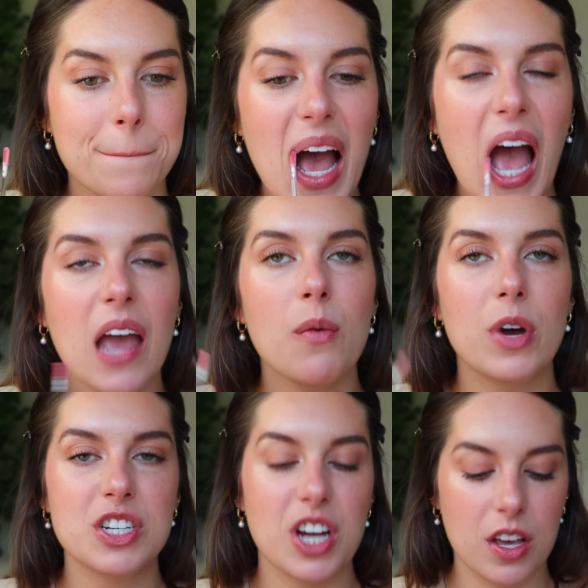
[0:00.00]
I
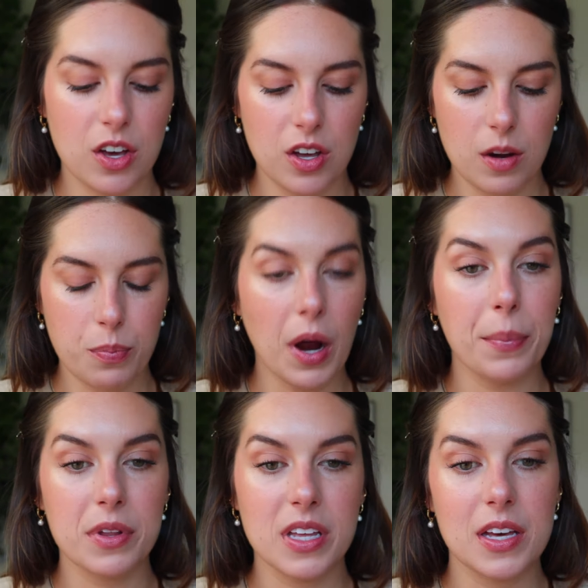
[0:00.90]
wish I could
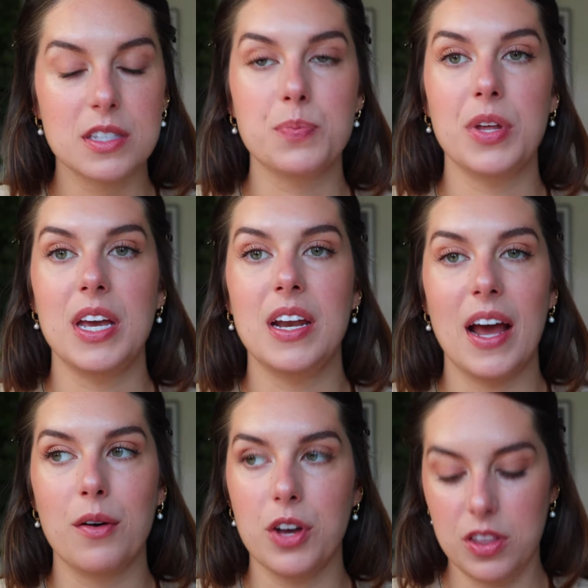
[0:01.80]
properly explain
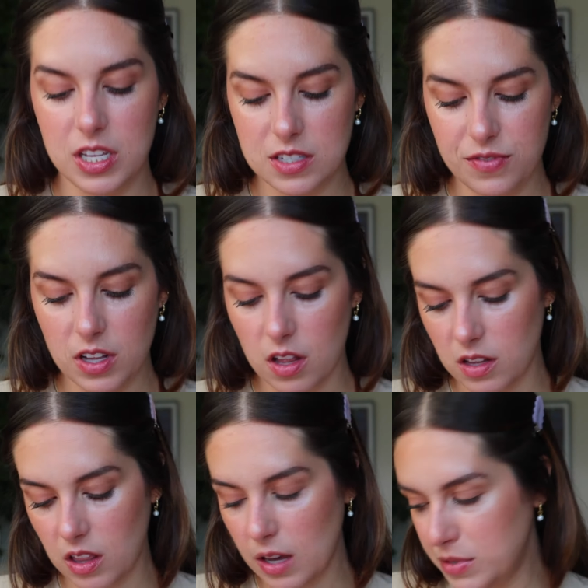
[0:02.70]
how good these feel on
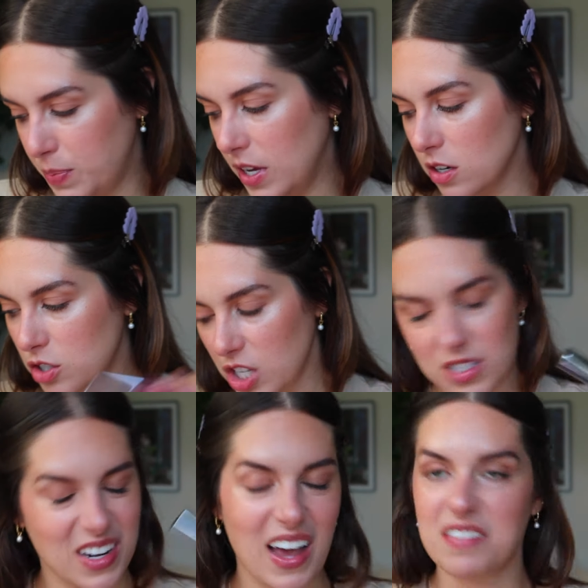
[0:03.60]
the lips, but you're
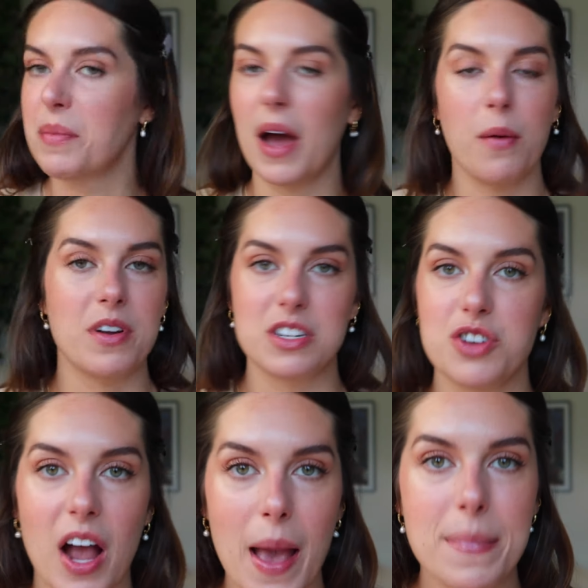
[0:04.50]
just gonna have to buy one and
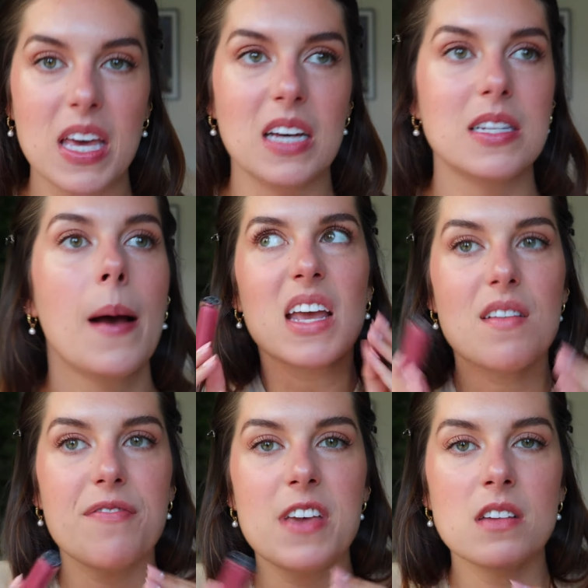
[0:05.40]
try it because
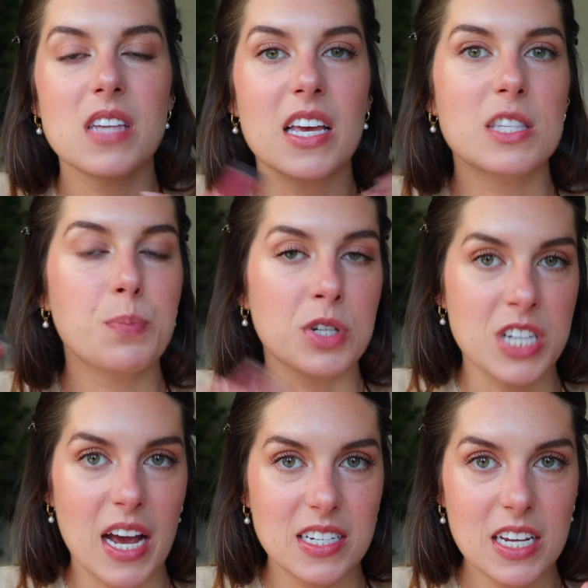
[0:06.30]
it feels like it's
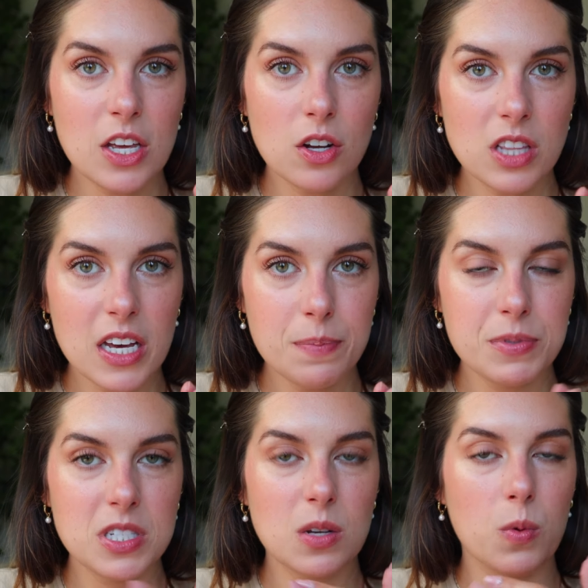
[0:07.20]
protecting your
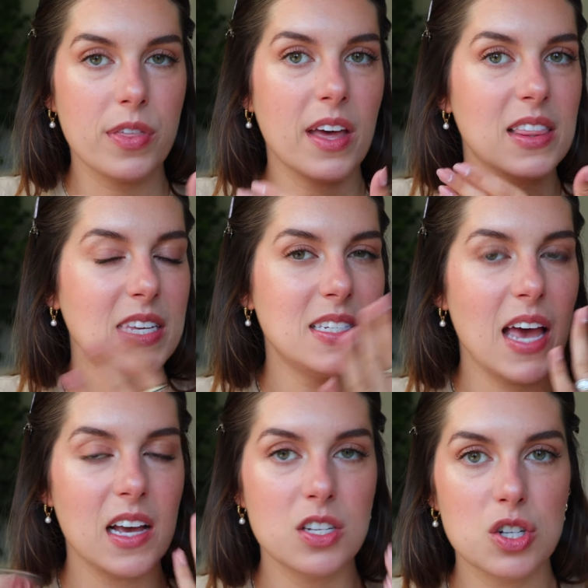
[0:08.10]
lips with like this
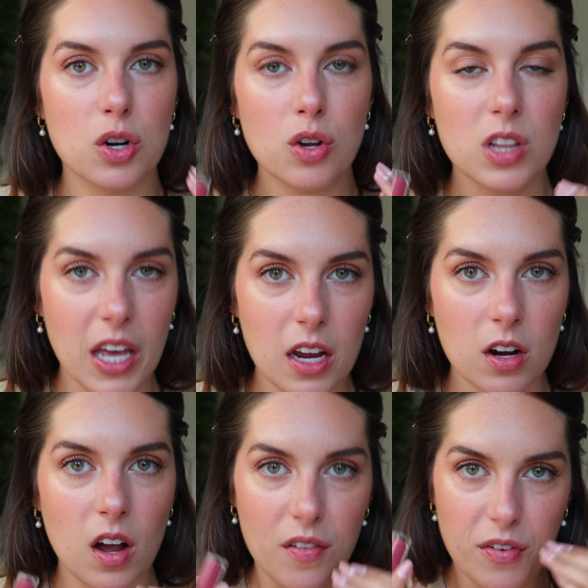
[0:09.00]
external
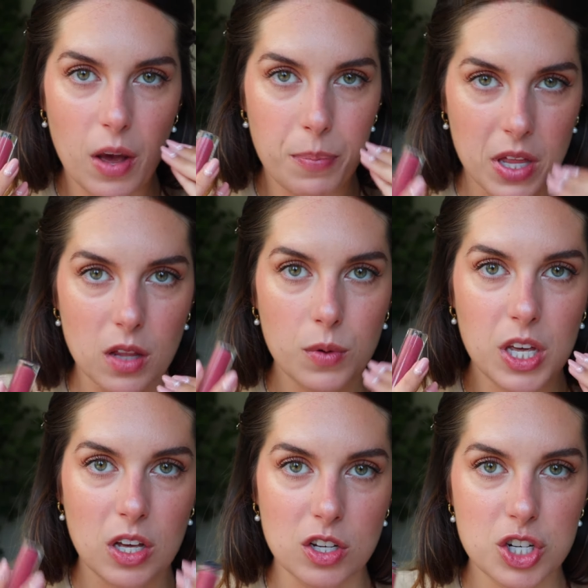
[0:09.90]
layer of a pillowy
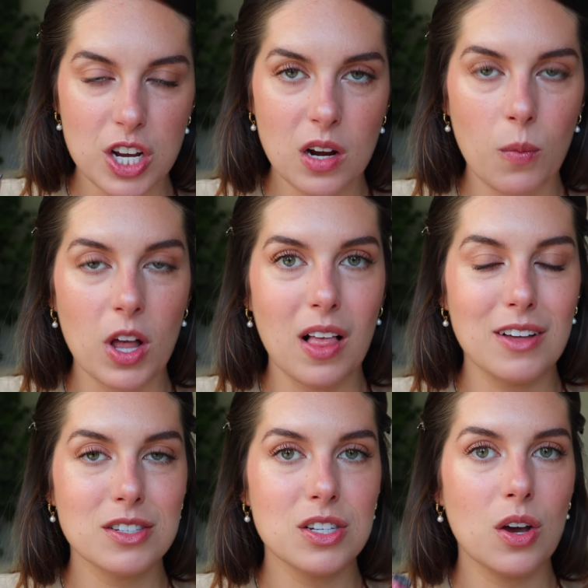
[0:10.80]
cushion while
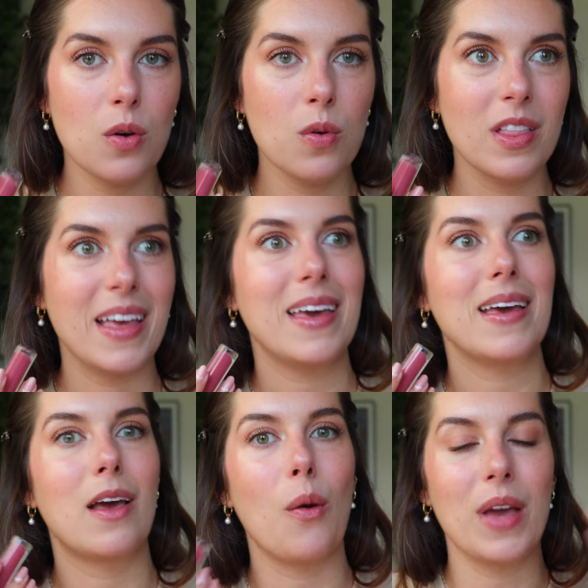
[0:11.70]
also
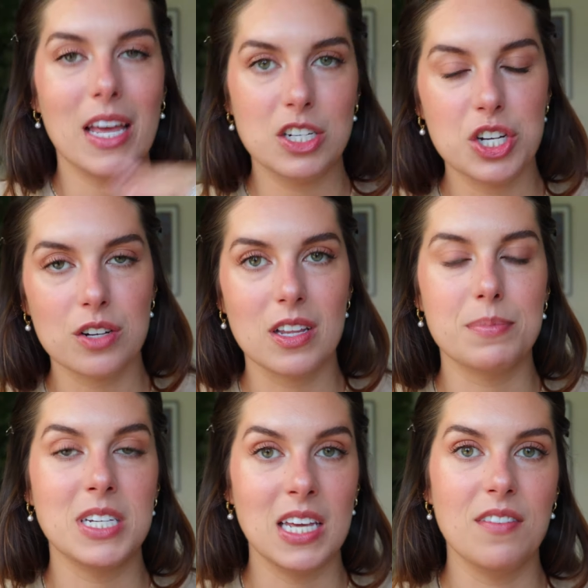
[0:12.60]
like going into your
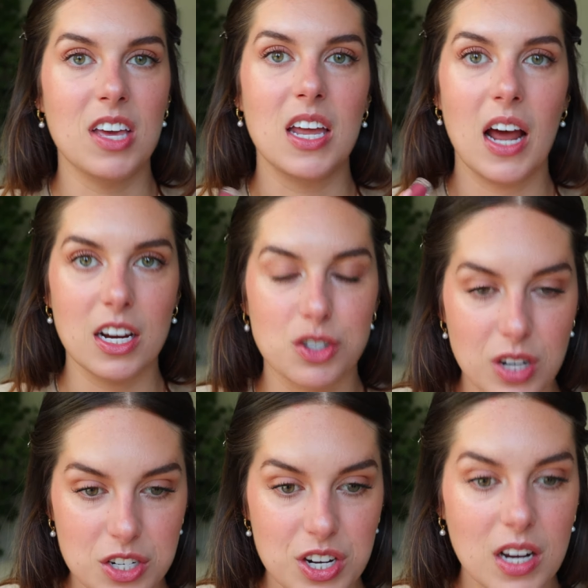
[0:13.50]
lips and giving it
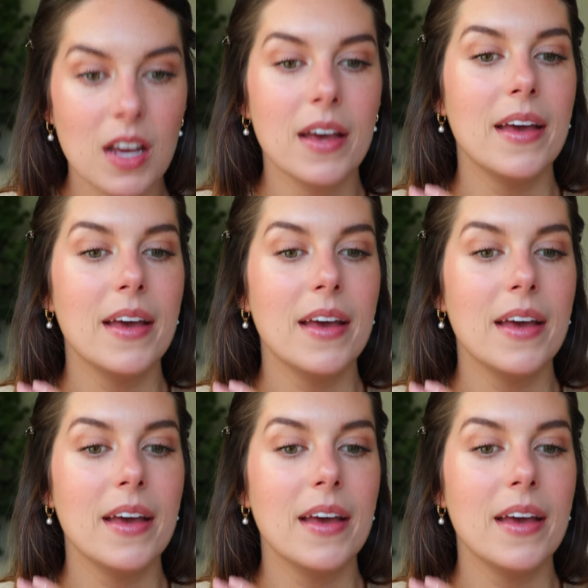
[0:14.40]
hydration.